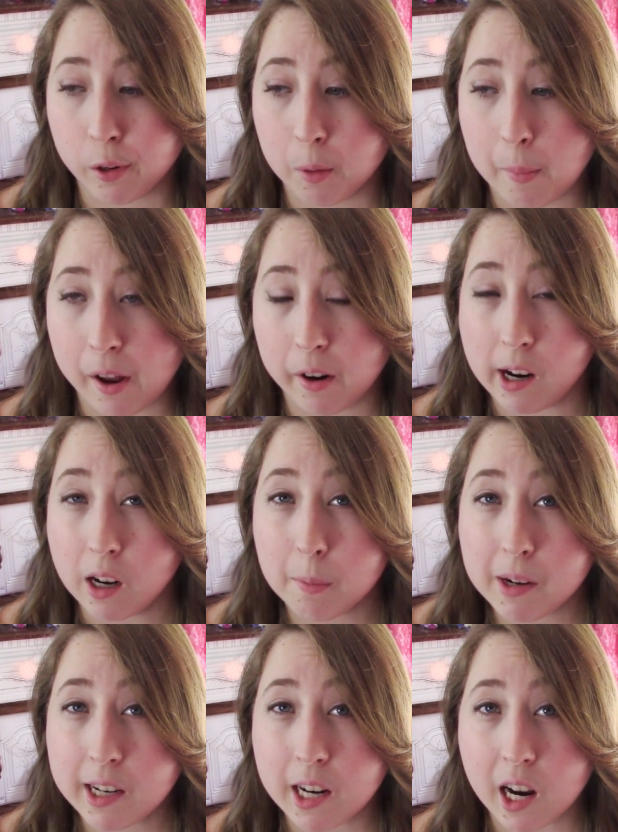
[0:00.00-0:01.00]
no matter how
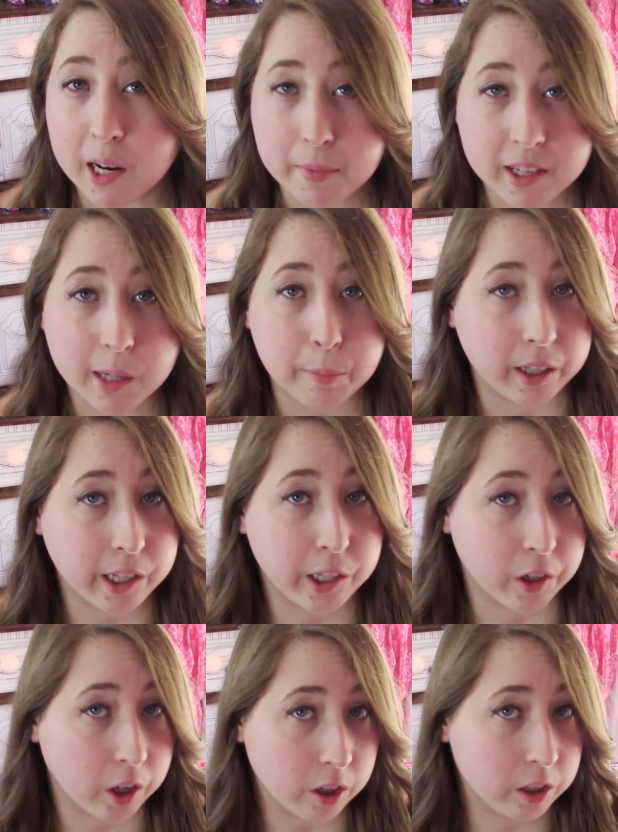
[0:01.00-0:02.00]
many times they break
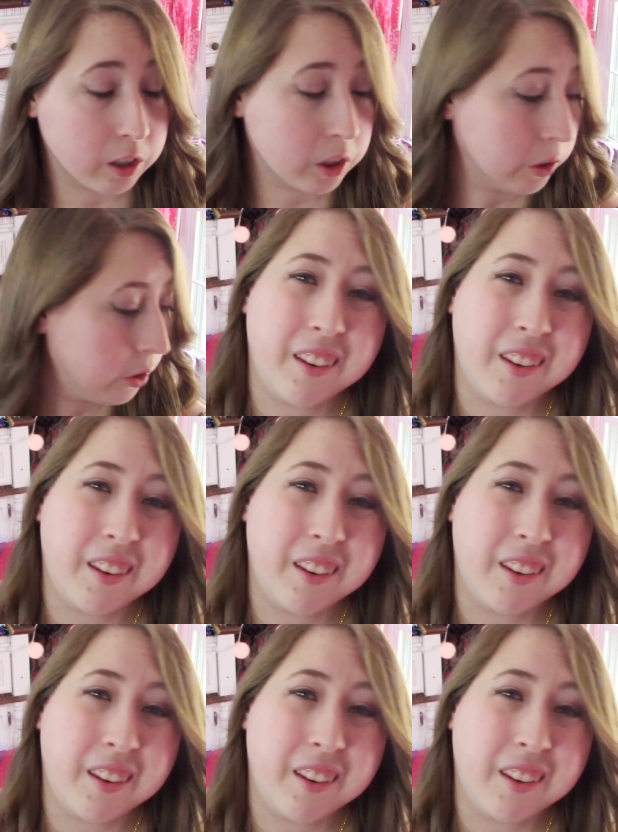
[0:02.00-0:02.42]
your heart?